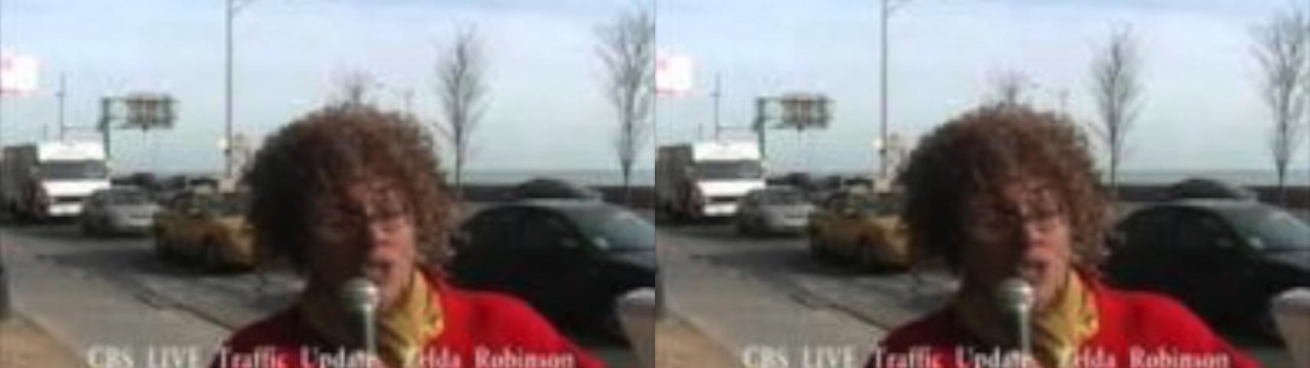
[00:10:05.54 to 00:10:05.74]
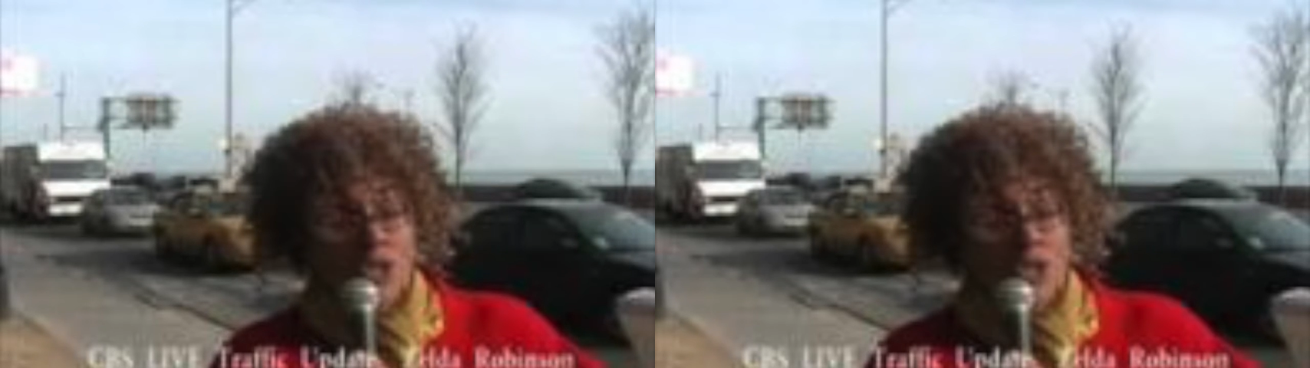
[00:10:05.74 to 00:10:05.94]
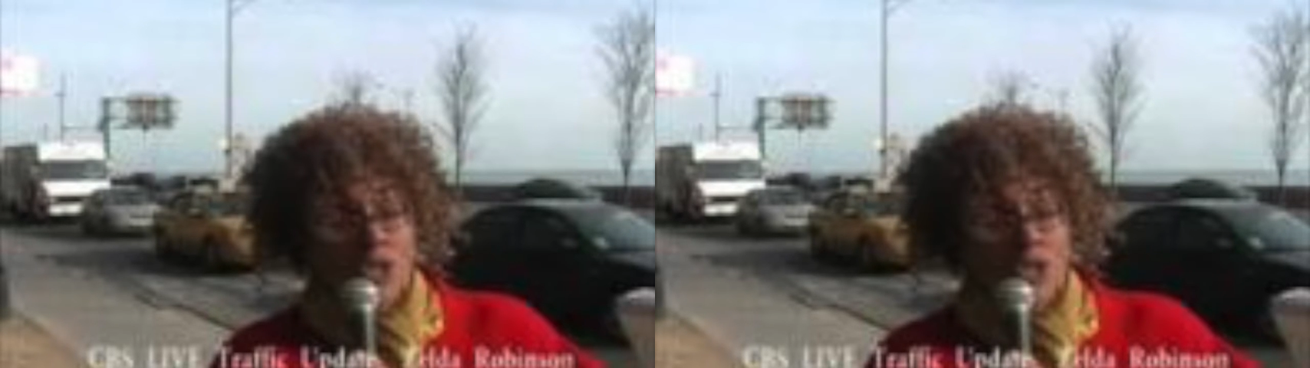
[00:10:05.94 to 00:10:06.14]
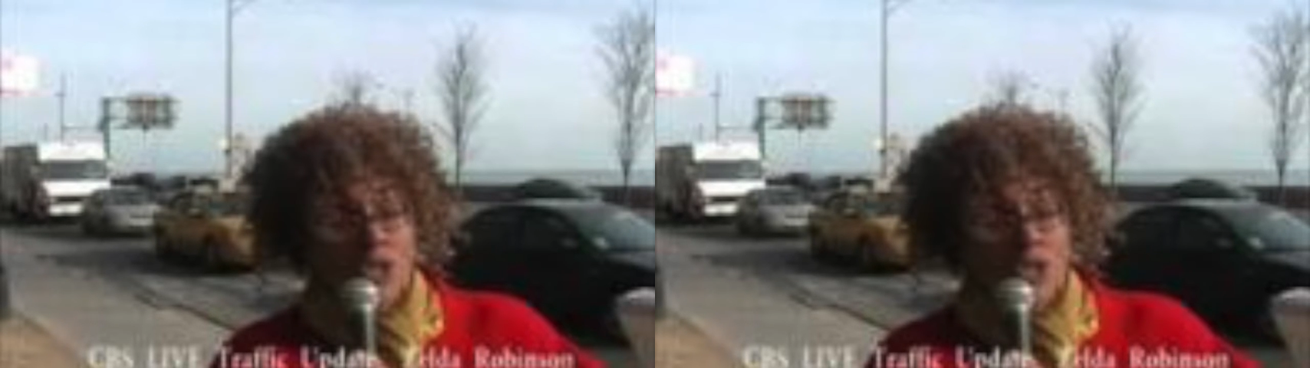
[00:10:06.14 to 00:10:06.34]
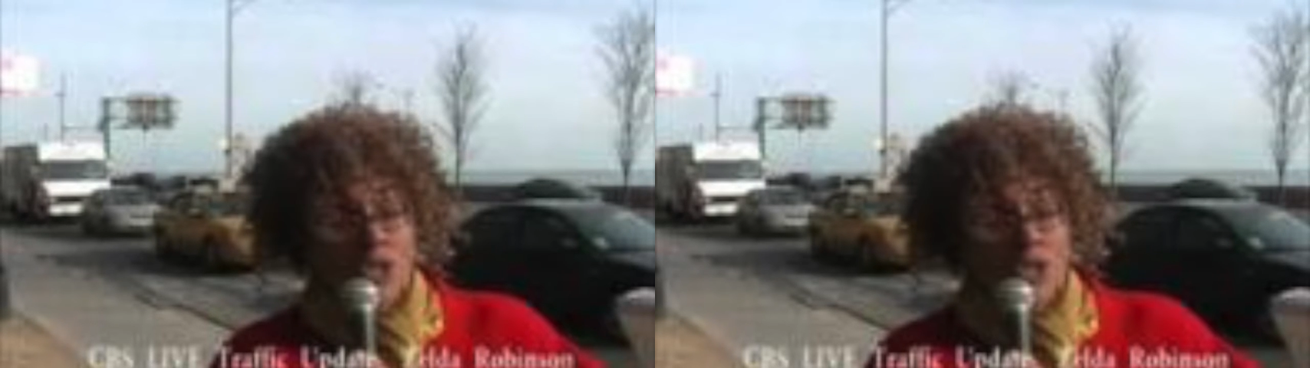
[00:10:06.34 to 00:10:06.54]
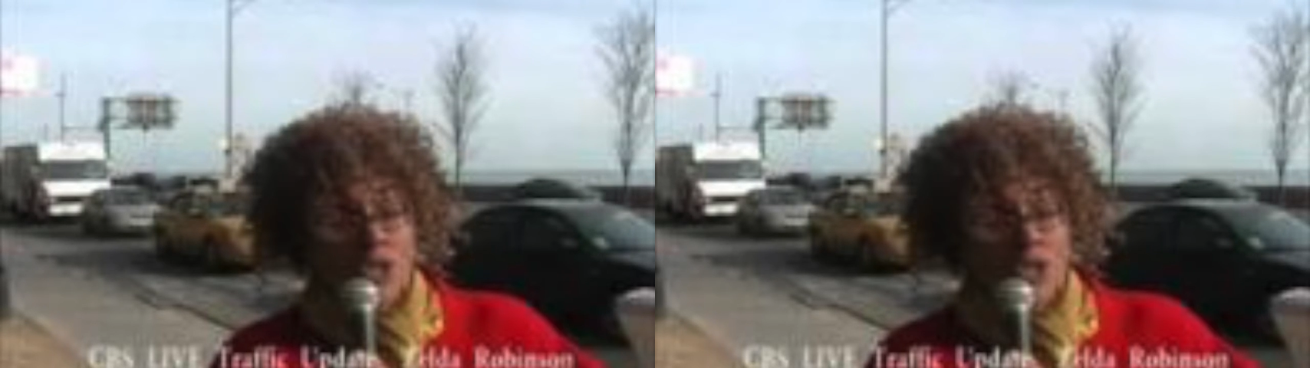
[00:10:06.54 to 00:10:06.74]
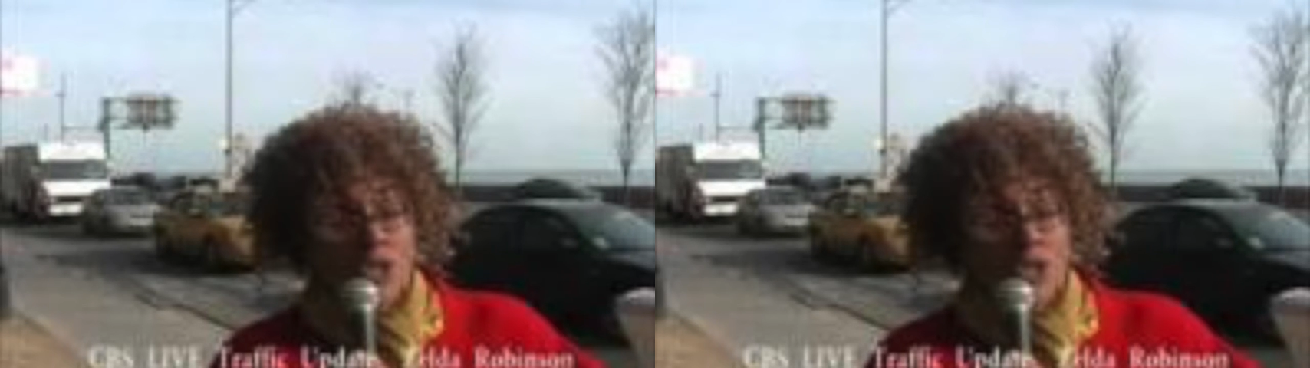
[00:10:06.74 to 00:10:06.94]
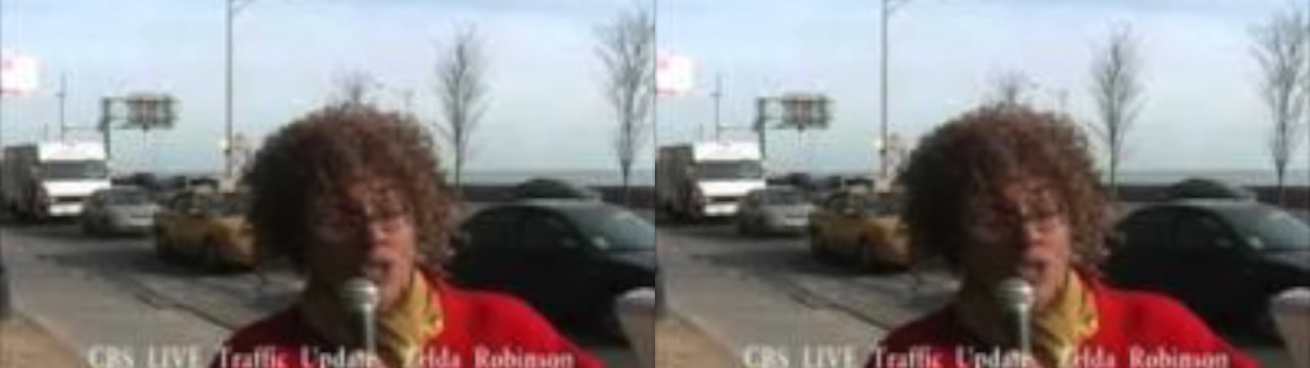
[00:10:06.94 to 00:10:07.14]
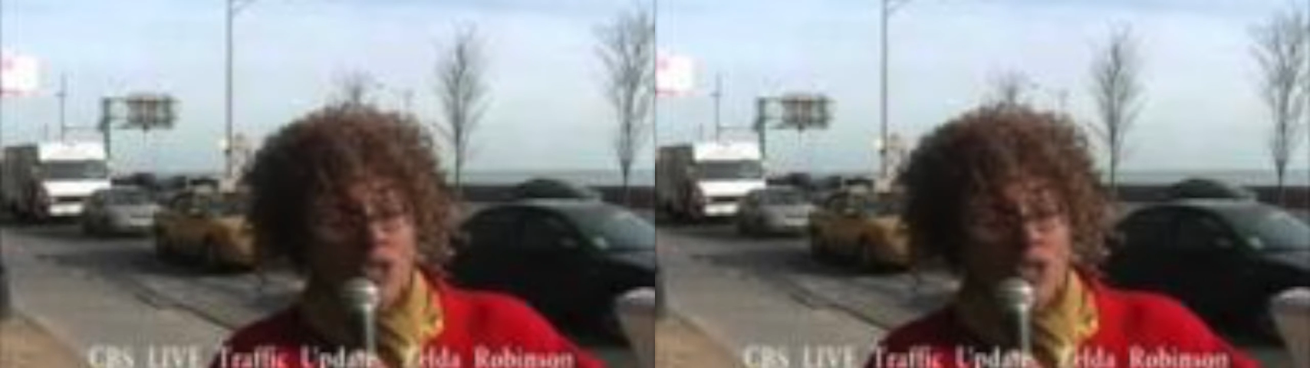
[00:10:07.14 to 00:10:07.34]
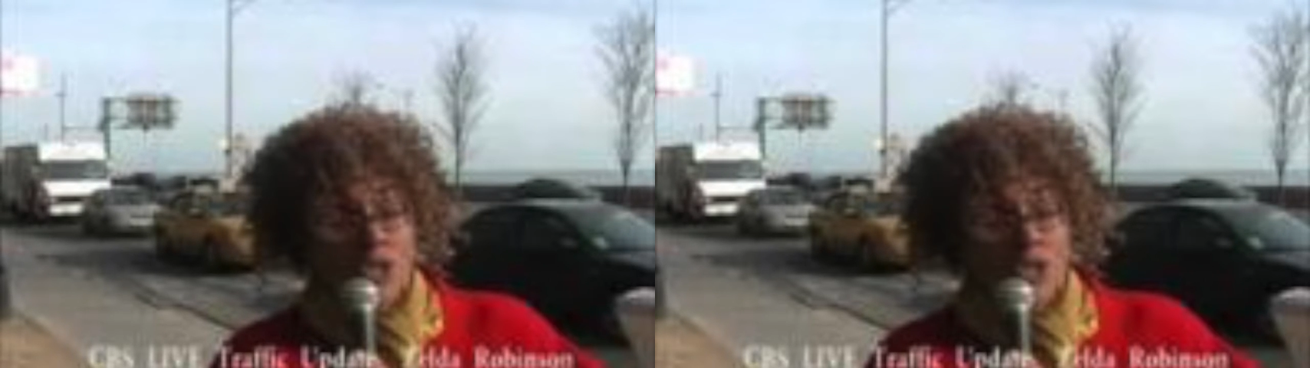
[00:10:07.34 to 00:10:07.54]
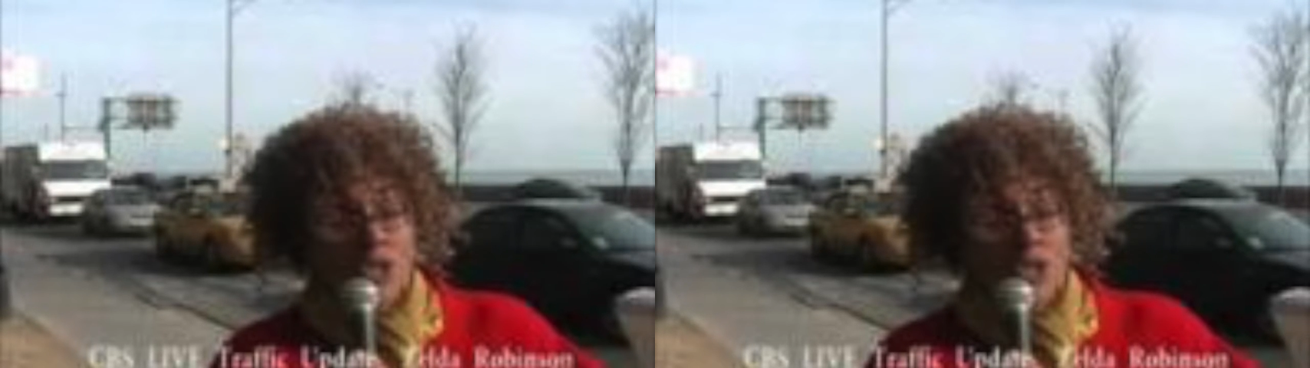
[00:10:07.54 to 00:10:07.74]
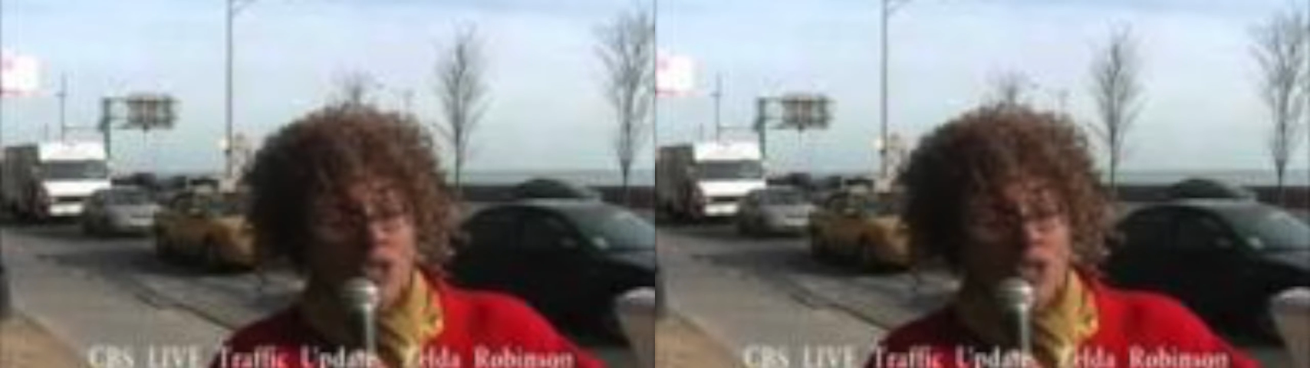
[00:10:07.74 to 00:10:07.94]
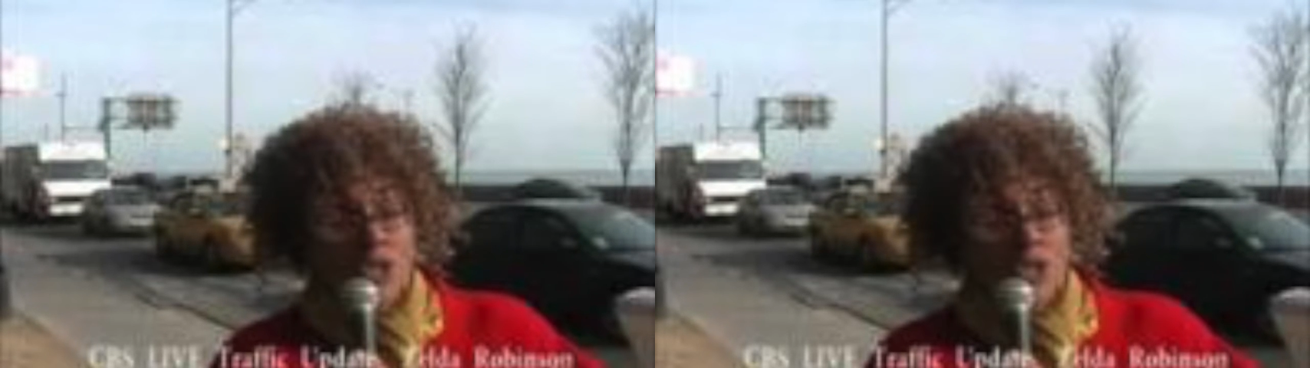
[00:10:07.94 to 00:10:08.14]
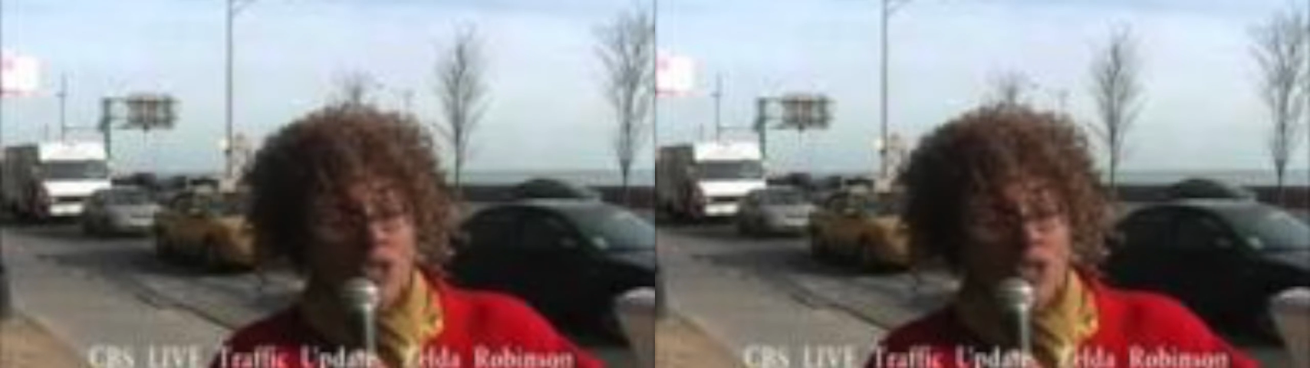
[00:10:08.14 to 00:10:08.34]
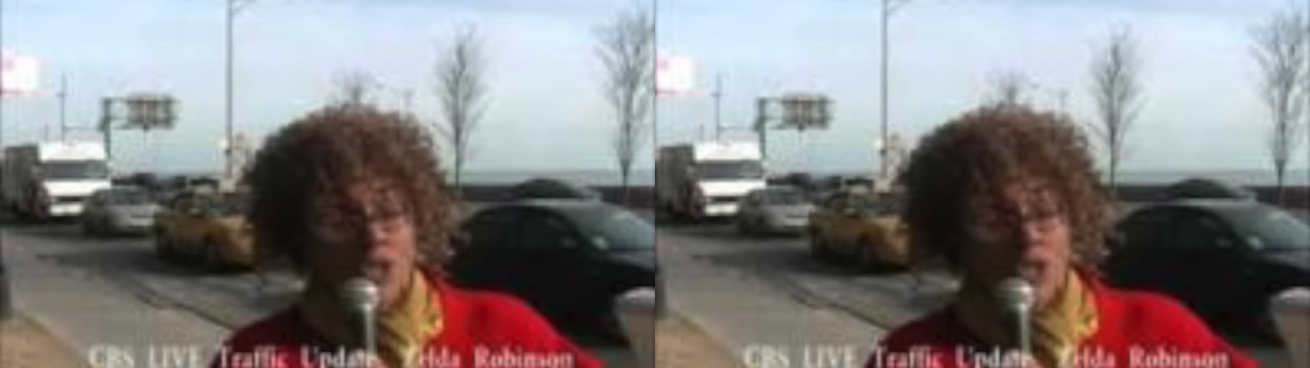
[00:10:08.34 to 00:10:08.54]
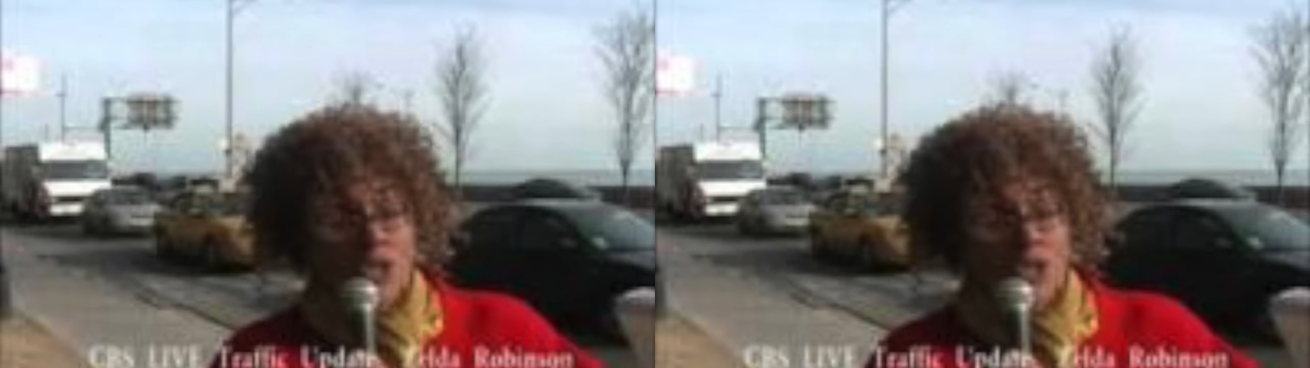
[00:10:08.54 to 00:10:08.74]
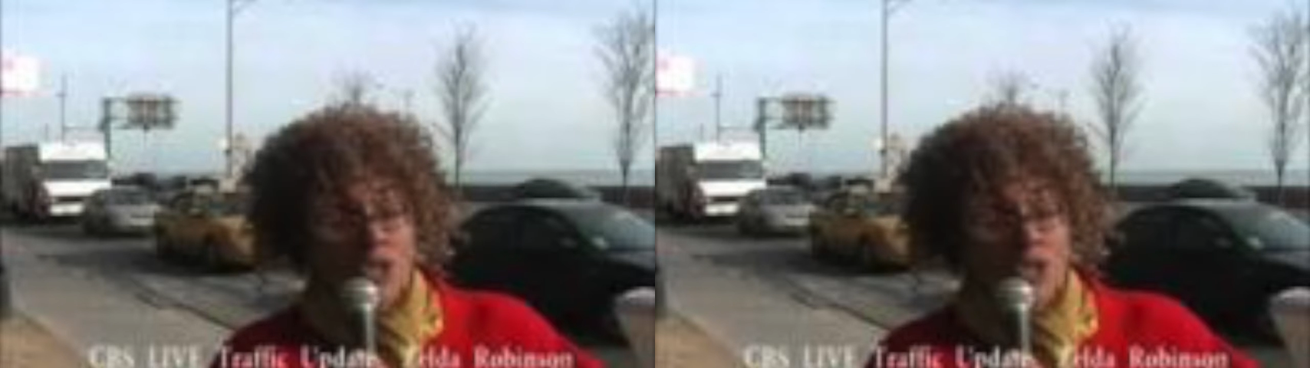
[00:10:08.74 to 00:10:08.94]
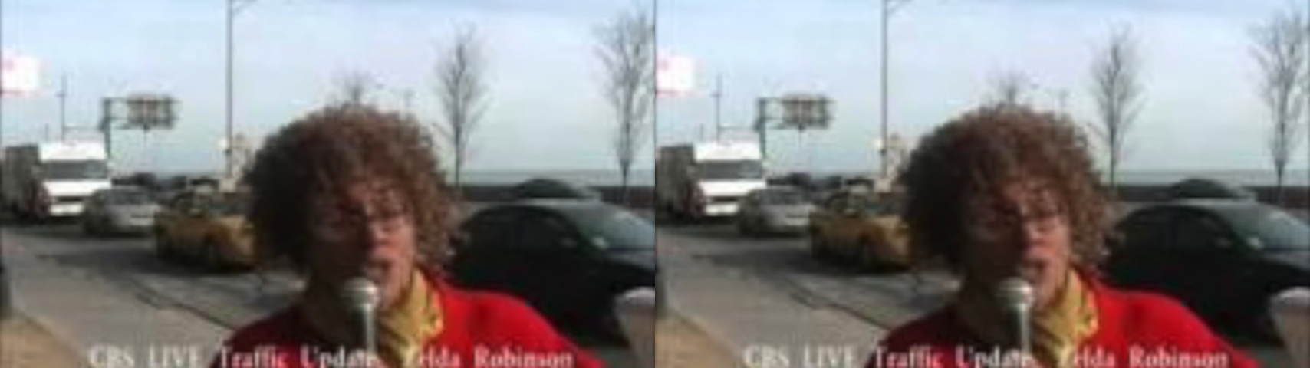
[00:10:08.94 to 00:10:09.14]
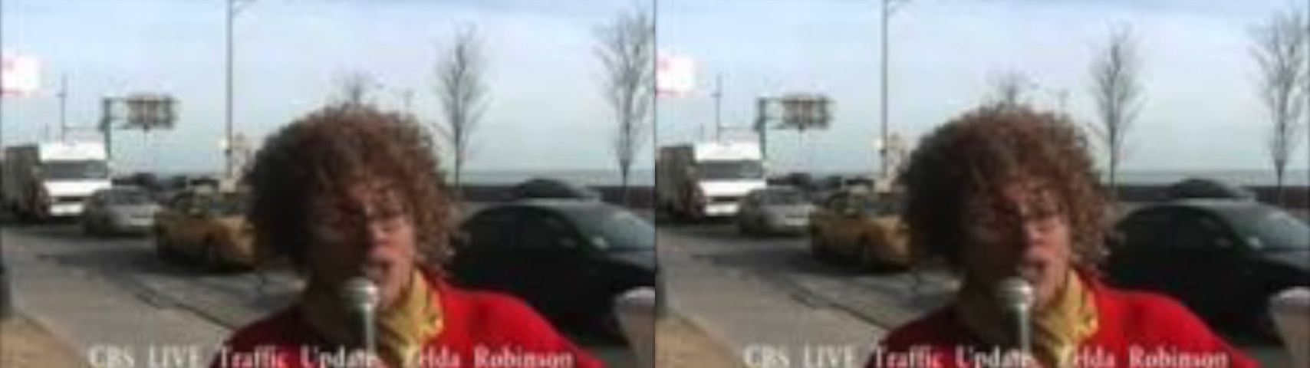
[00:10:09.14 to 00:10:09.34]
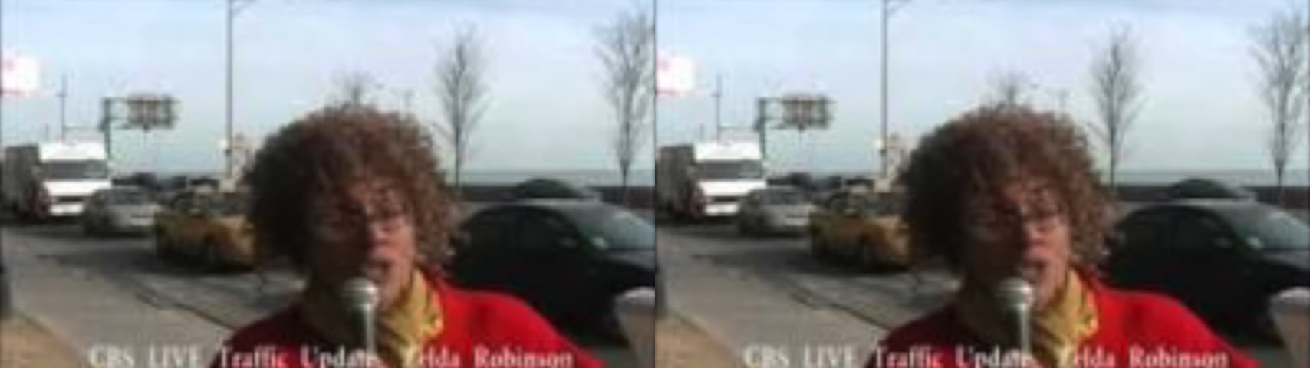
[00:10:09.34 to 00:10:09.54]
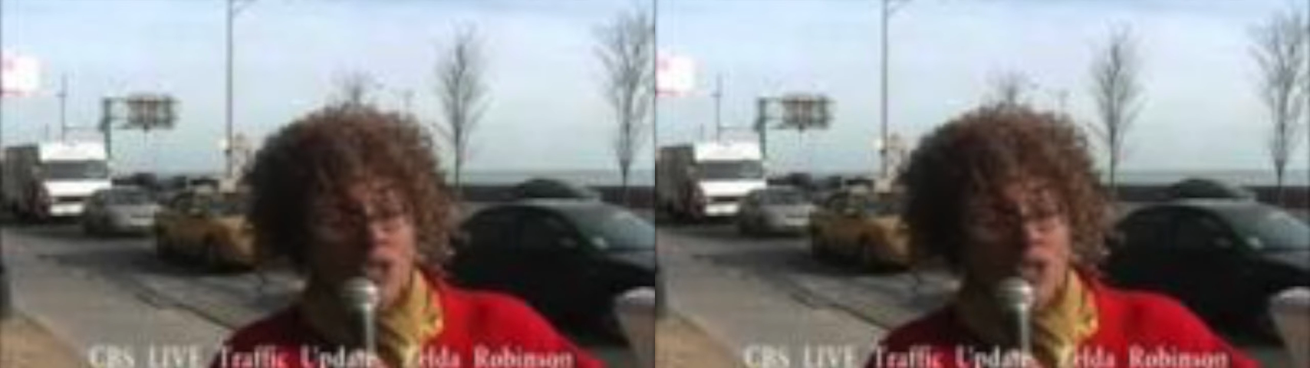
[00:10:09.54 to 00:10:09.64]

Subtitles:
(no speaker visible)